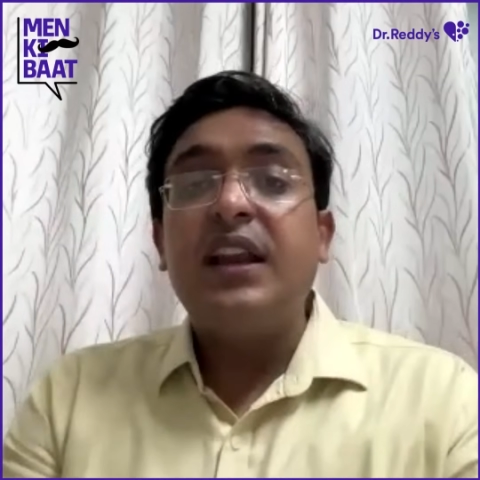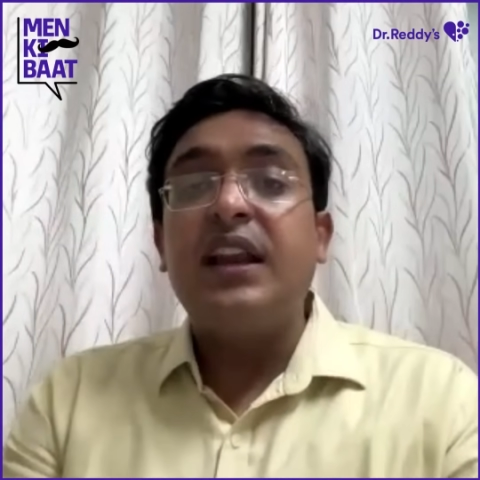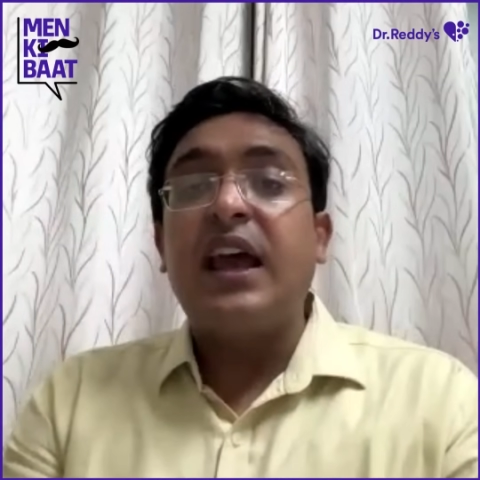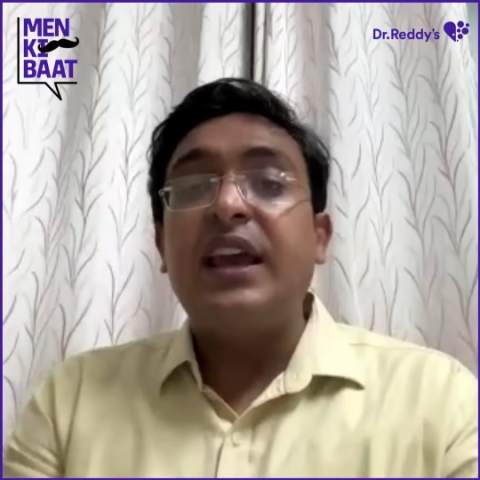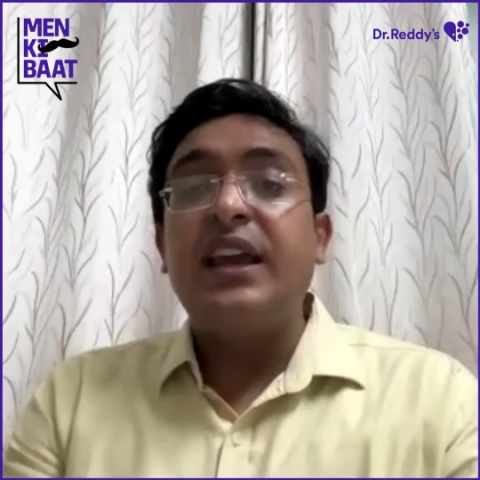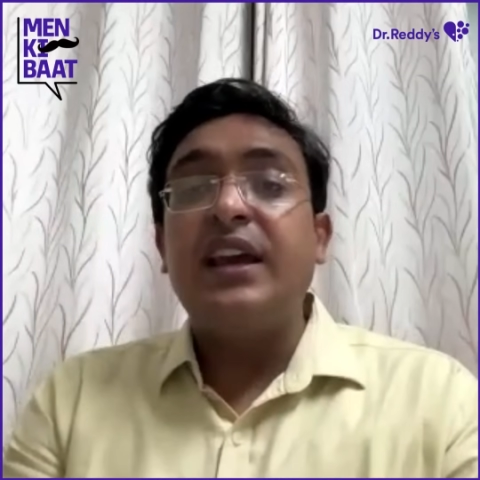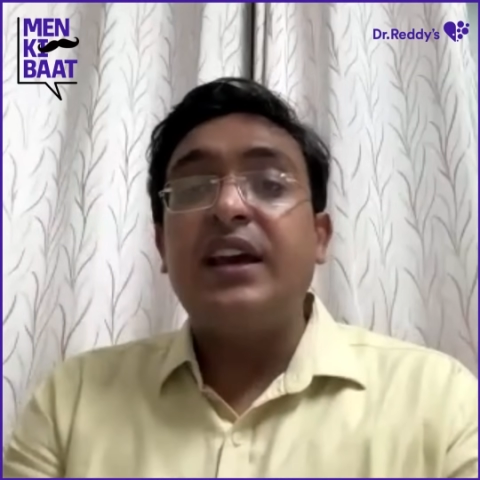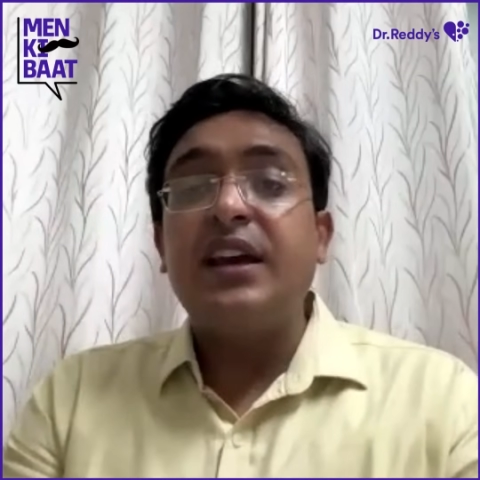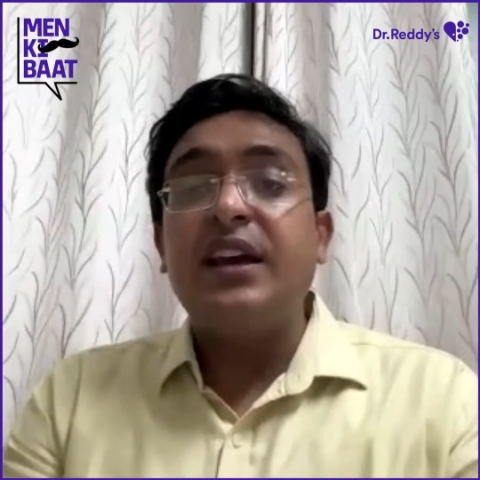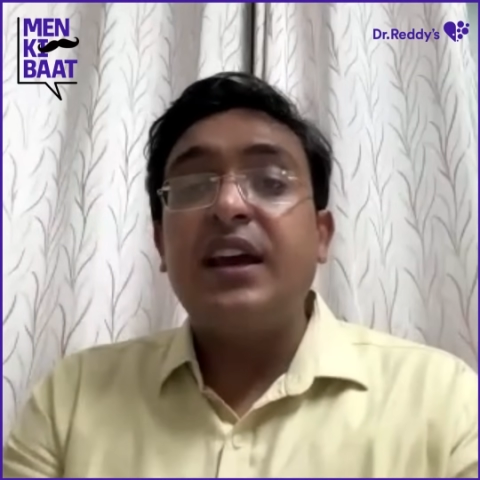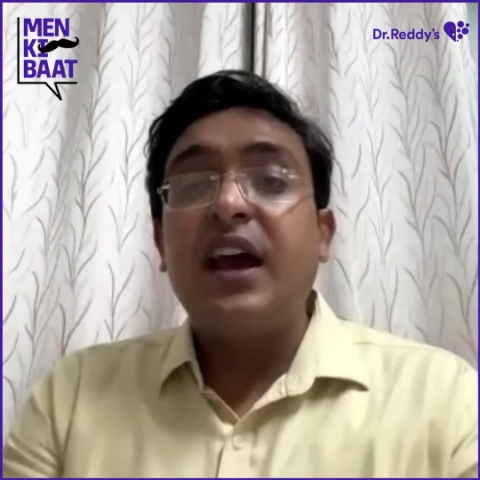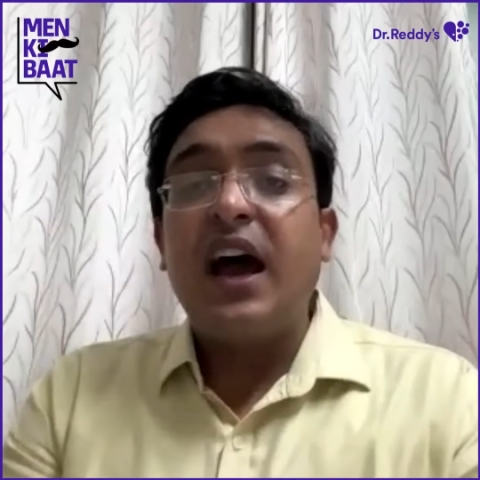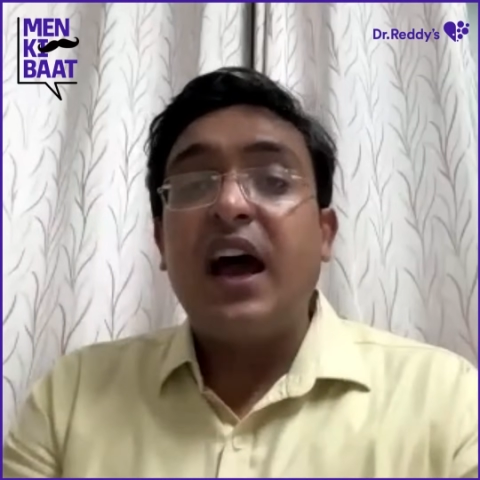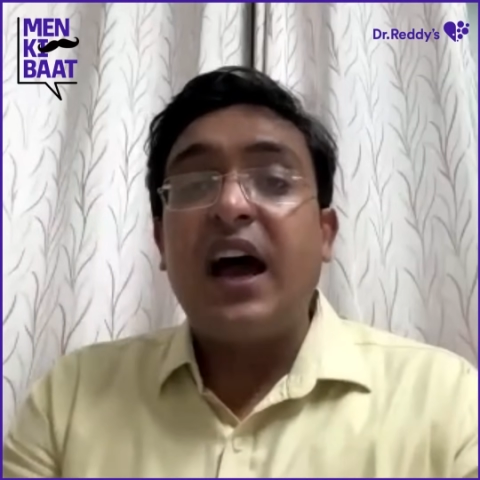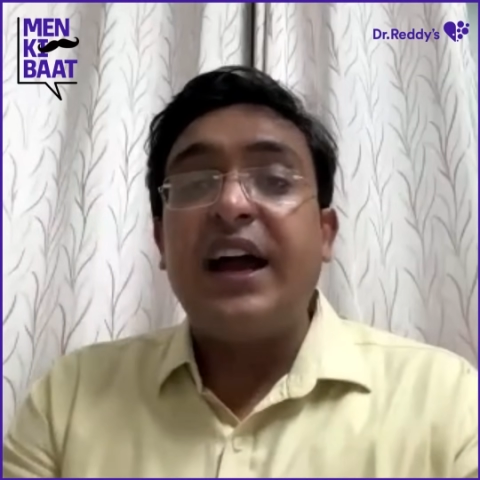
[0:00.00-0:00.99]
like
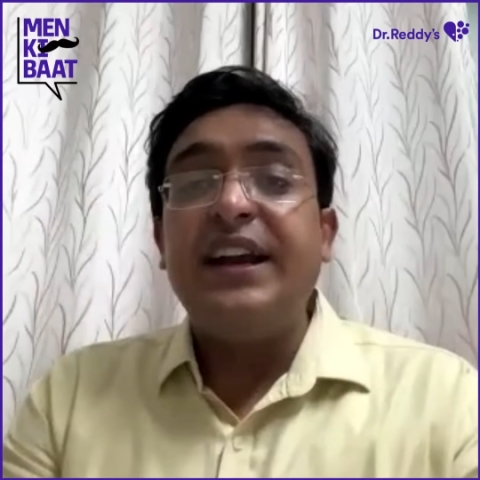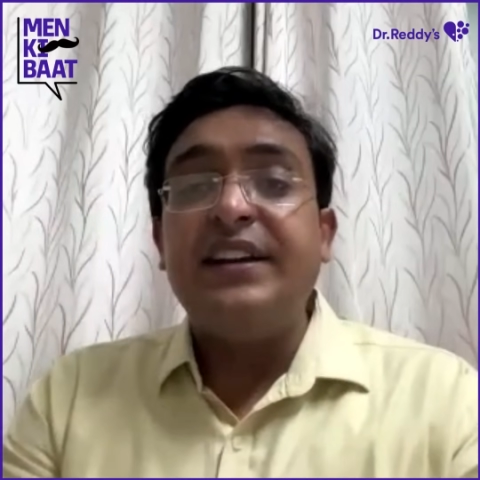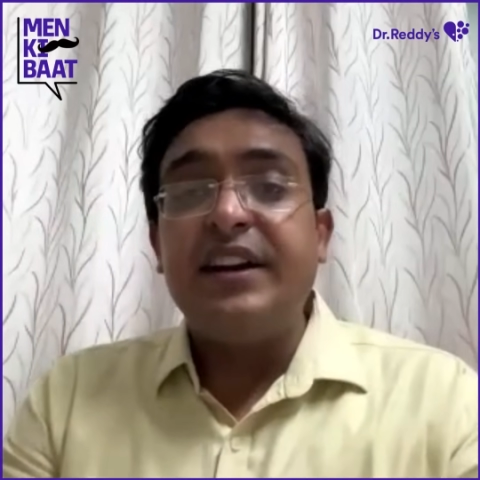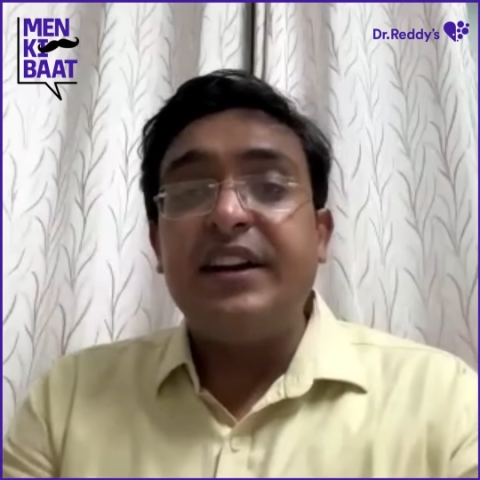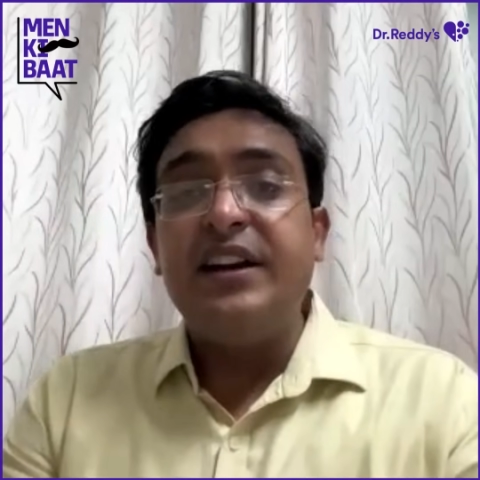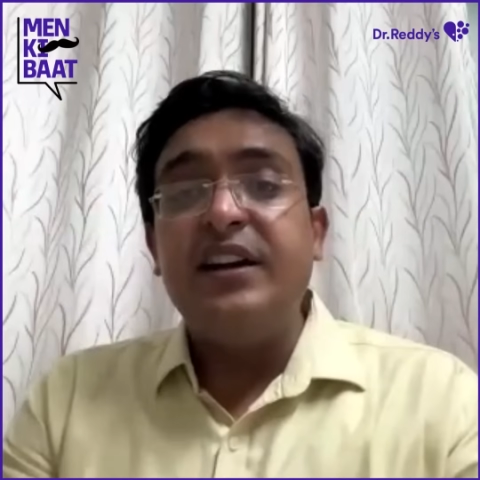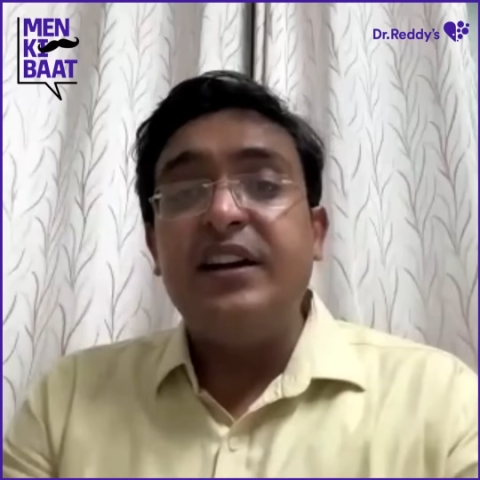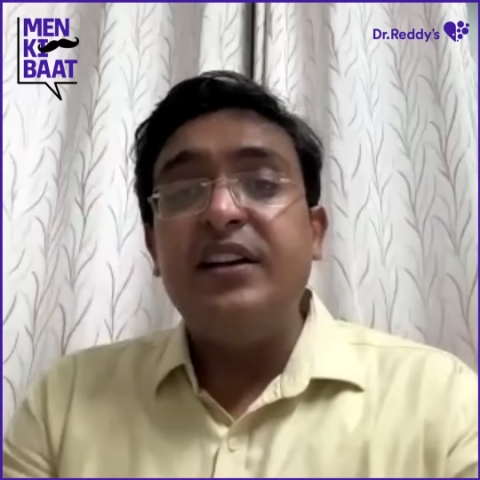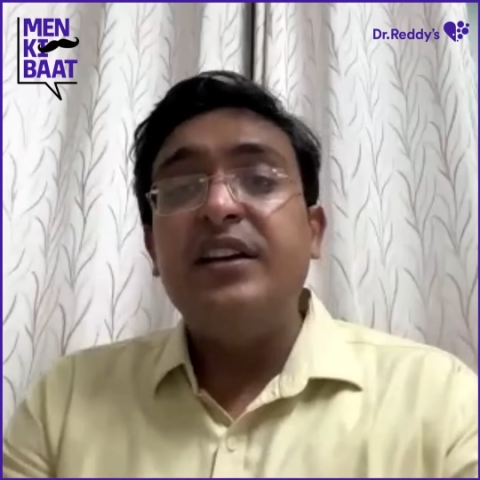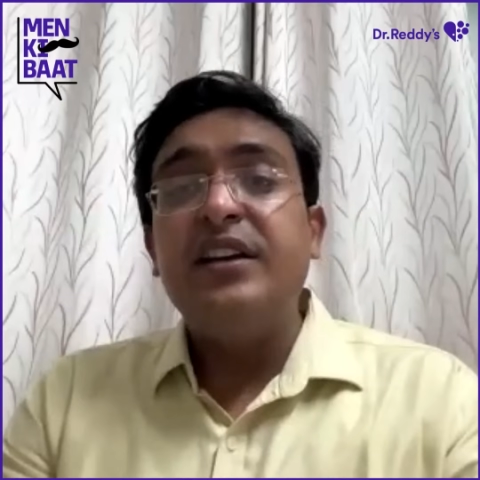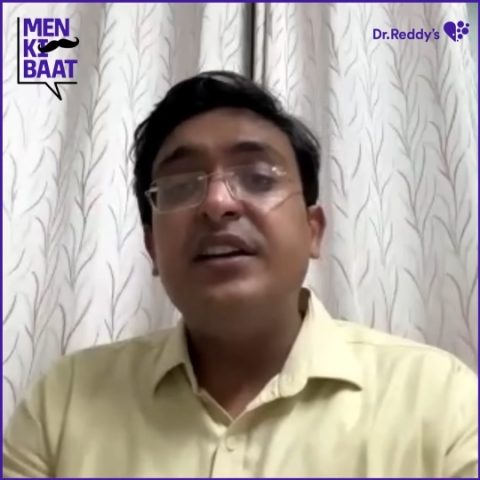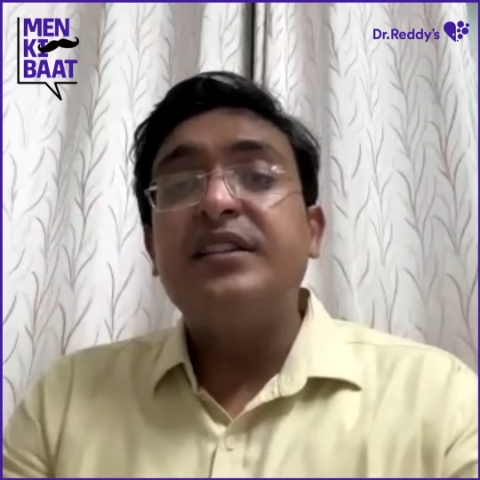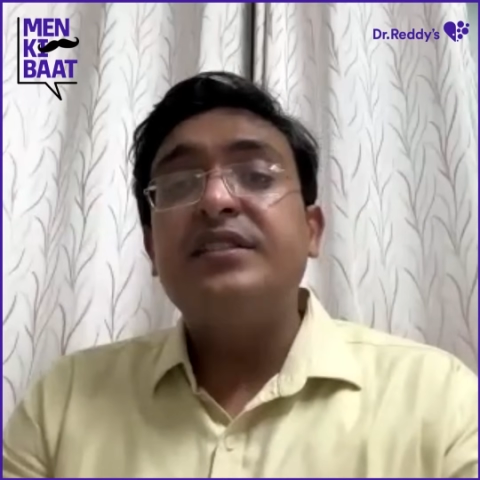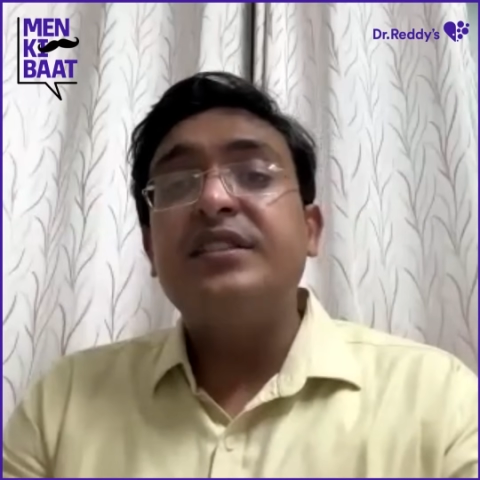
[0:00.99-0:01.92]
eye tind